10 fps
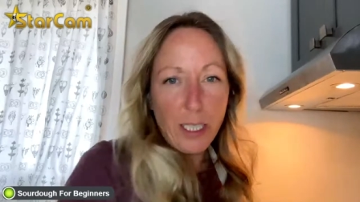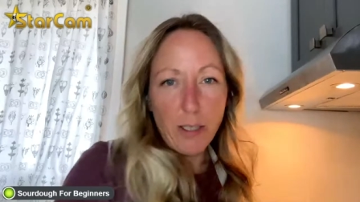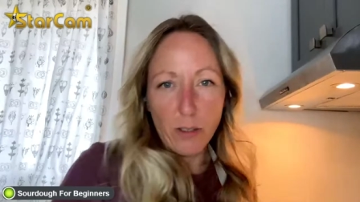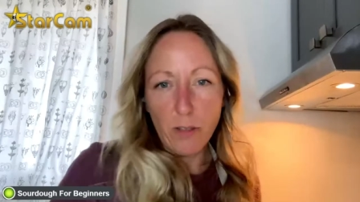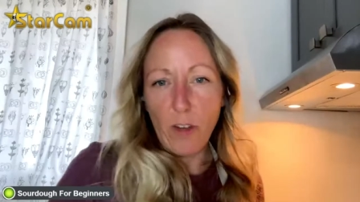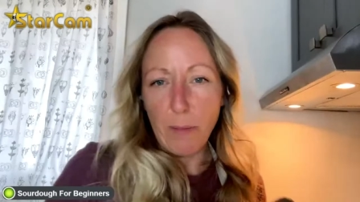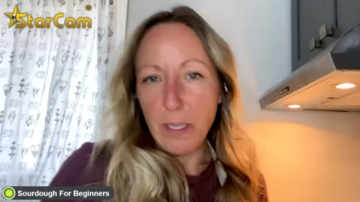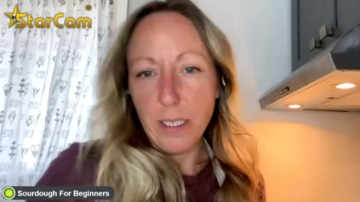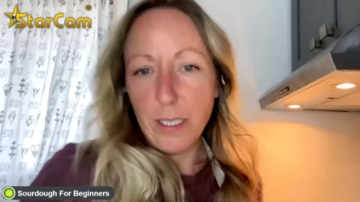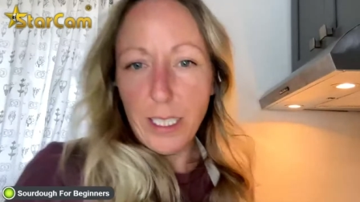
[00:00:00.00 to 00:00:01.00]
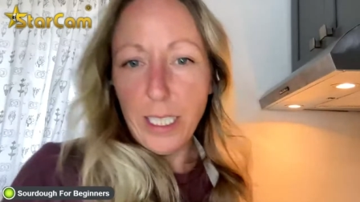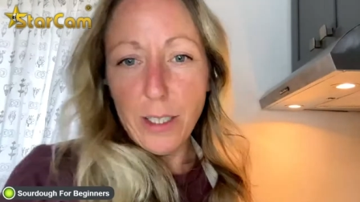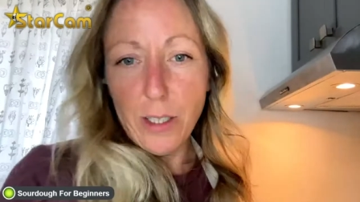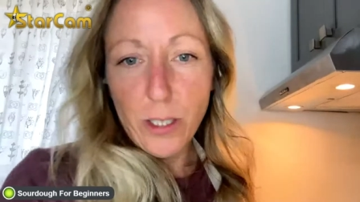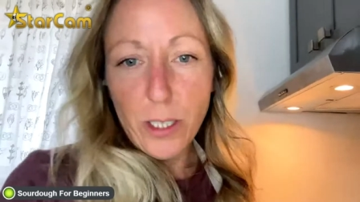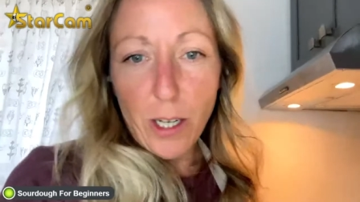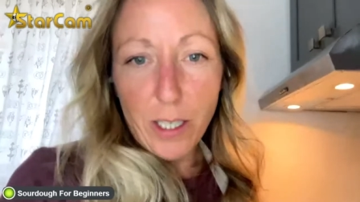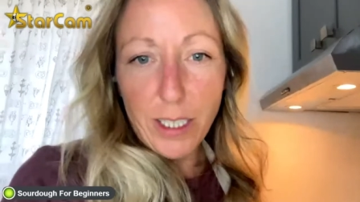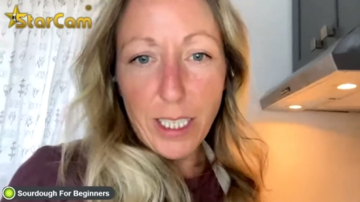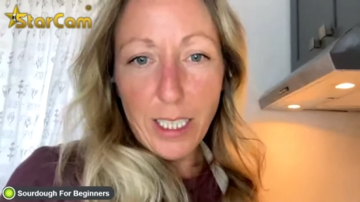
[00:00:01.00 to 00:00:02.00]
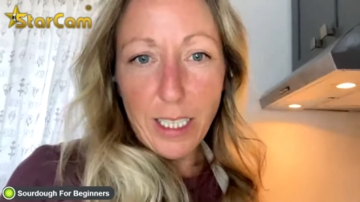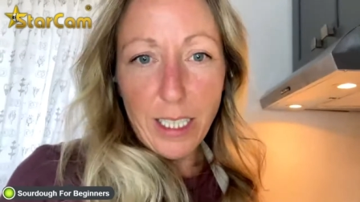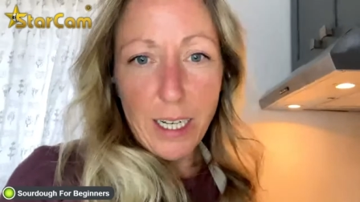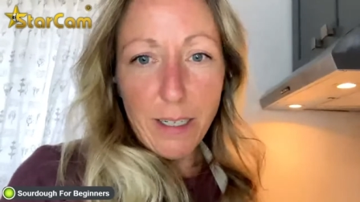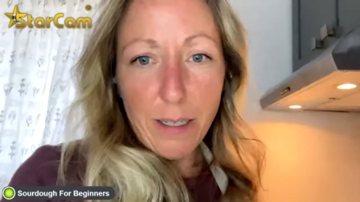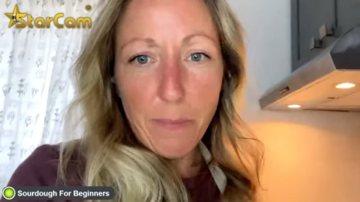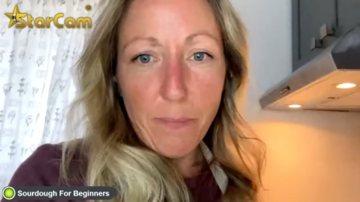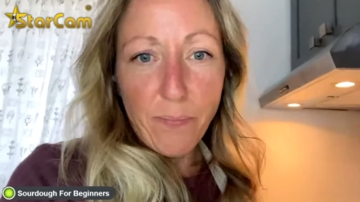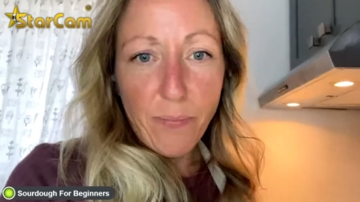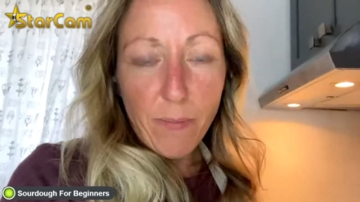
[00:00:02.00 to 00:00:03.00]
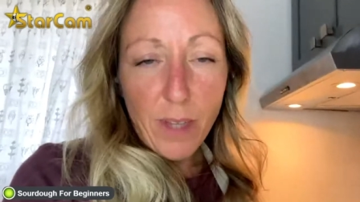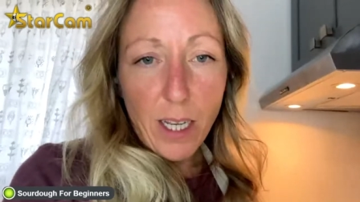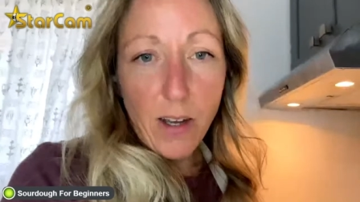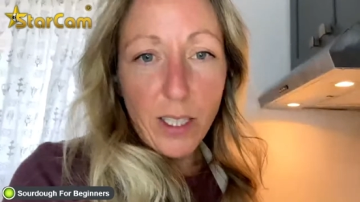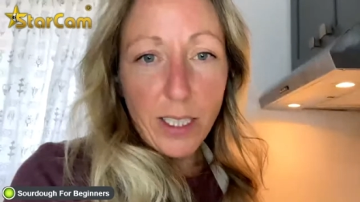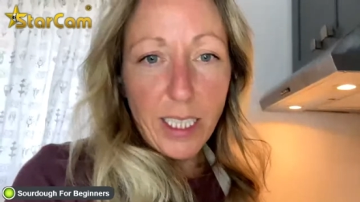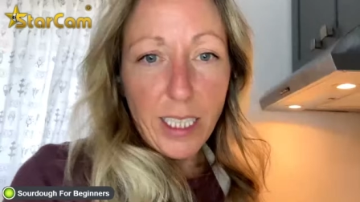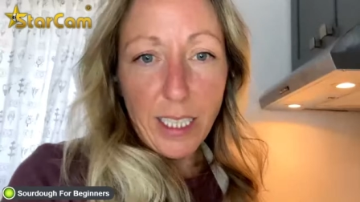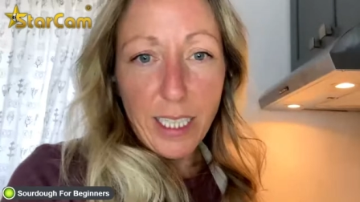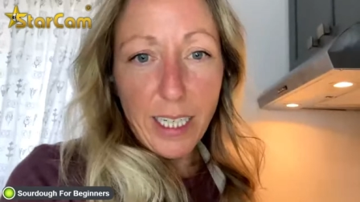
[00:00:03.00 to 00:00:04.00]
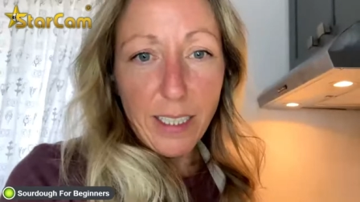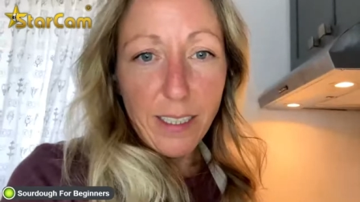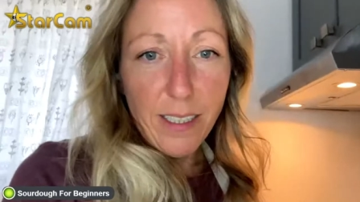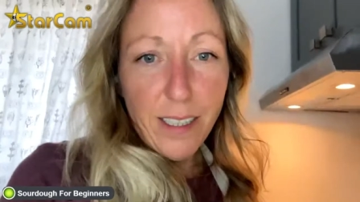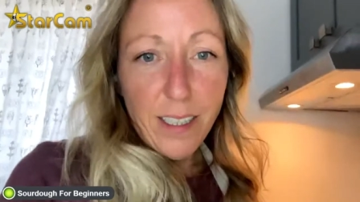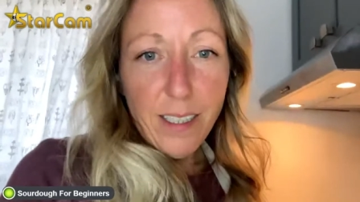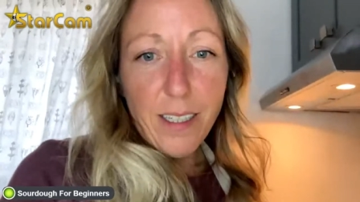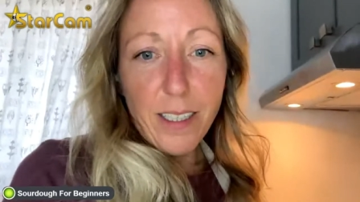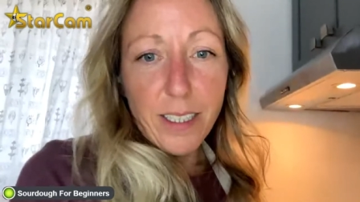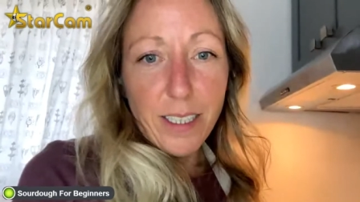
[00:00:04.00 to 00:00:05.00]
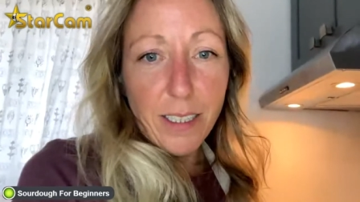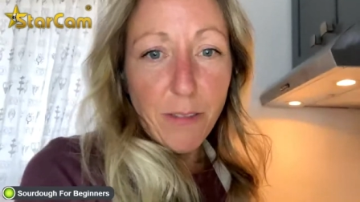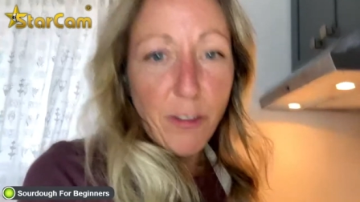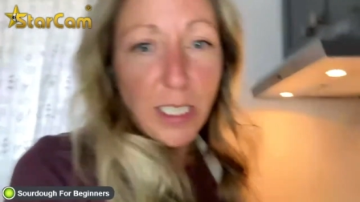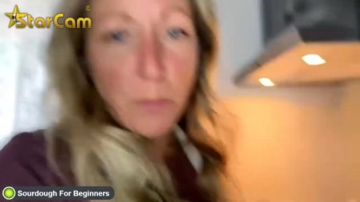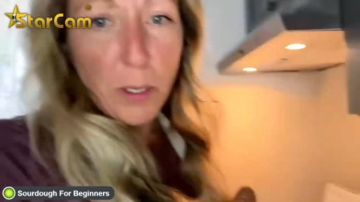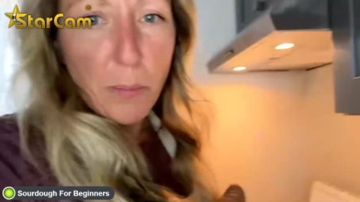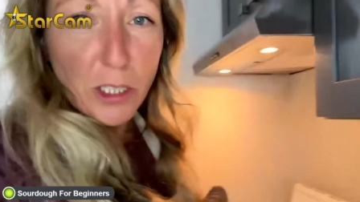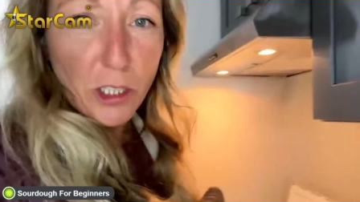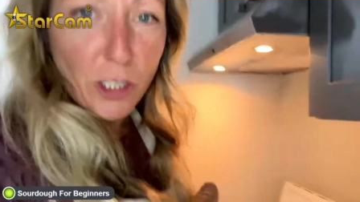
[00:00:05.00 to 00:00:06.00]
you see those famous ears on the um, on the uh, on the Facebook